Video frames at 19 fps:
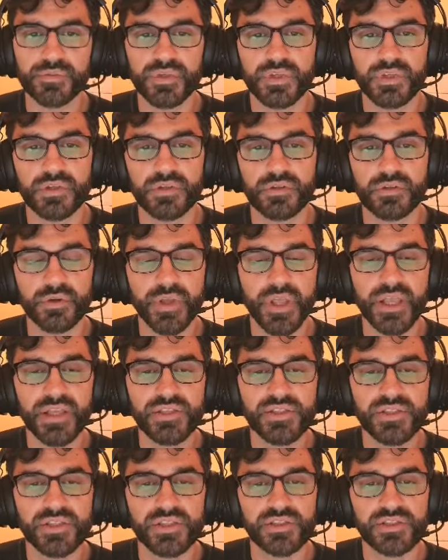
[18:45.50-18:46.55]

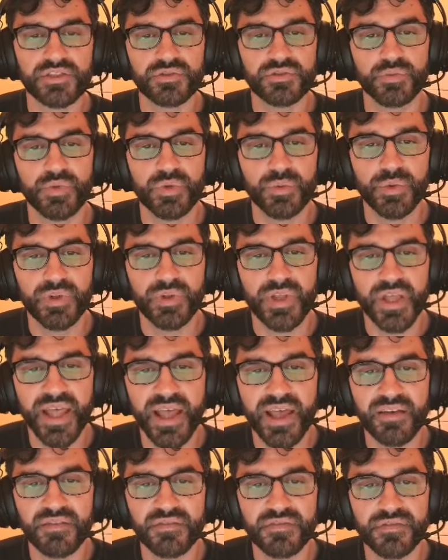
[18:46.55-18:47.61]
locations, we will
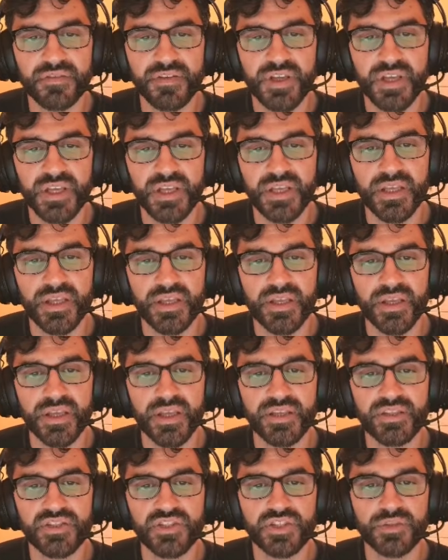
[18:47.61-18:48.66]
have
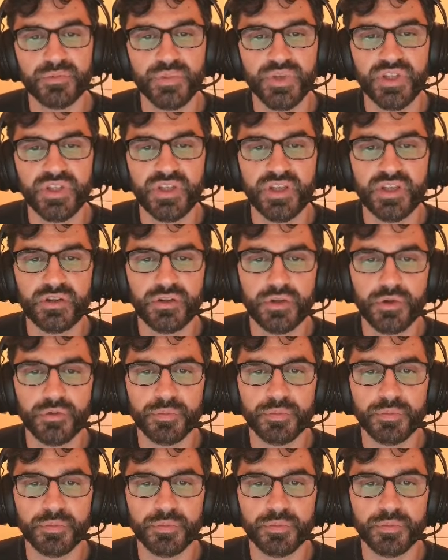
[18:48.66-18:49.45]
edge computing load